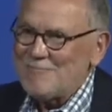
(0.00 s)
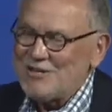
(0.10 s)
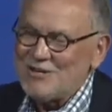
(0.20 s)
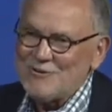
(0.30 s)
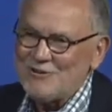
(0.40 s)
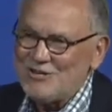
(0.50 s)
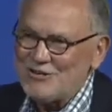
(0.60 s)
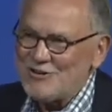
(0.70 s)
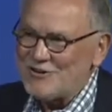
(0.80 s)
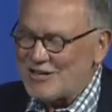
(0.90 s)
You know, when you
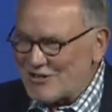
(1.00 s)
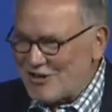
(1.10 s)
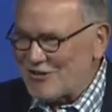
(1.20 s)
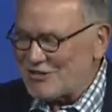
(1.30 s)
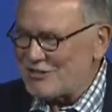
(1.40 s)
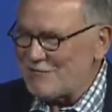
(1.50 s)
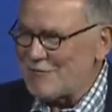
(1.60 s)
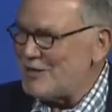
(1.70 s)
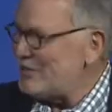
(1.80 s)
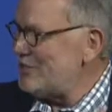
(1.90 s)
go get all this
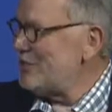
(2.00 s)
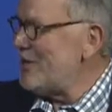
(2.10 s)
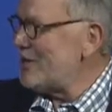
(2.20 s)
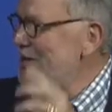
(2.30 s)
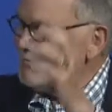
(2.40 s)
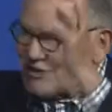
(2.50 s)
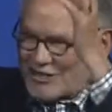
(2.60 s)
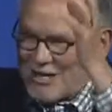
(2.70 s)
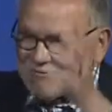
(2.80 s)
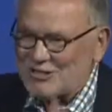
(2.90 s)
information, it all comes in
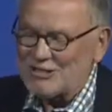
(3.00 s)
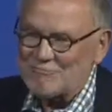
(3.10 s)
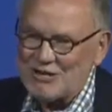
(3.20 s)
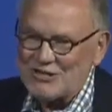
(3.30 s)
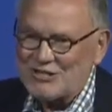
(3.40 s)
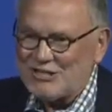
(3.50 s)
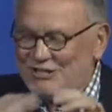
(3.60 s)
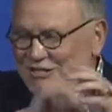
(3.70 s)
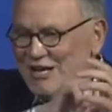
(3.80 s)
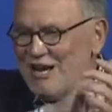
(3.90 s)
spreadsheets,
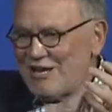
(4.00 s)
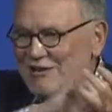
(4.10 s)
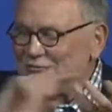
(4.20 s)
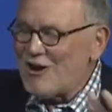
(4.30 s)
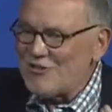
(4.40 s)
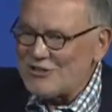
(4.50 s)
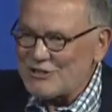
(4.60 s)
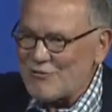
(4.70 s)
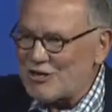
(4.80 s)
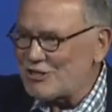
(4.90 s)
and all these
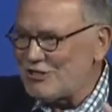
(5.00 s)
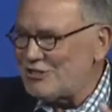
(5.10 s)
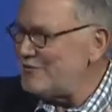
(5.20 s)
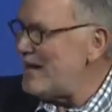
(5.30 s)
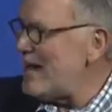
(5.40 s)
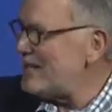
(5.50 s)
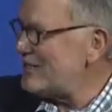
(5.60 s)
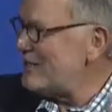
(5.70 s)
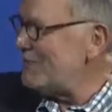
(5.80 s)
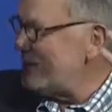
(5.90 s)
questions you ask,
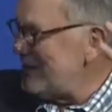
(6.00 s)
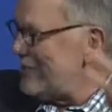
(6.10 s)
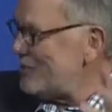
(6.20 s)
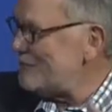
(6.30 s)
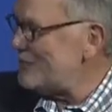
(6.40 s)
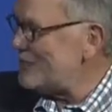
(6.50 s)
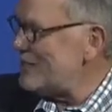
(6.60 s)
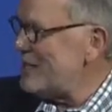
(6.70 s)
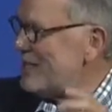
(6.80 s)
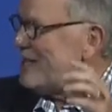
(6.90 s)
and what the customer is
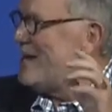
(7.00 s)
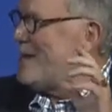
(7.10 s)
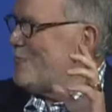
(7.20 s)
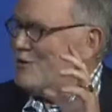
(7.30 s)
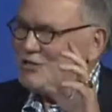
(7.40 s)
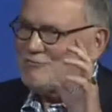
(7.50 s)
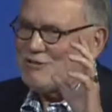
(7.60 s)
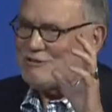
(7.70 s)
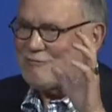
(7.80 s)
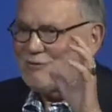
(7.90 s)
saying, and which
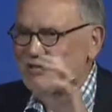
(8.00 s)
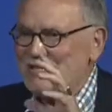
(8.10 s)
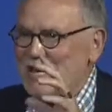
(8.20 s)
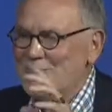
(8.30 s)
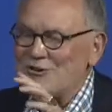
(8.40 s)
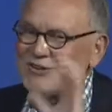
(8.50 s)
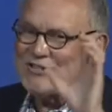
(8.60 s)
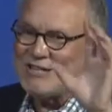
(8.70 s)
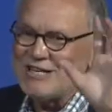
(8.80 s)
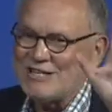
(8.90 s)
ones from this neighborhood are
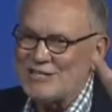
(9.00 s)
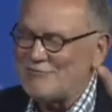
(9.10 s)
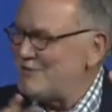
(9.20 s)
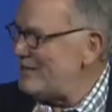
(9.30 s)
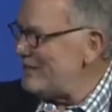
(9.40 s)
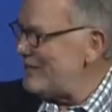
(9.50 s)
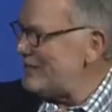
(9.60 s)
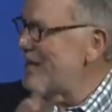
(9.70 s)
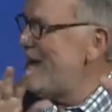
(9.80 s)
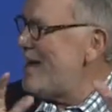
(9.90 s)
saying this,
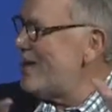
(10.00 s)
and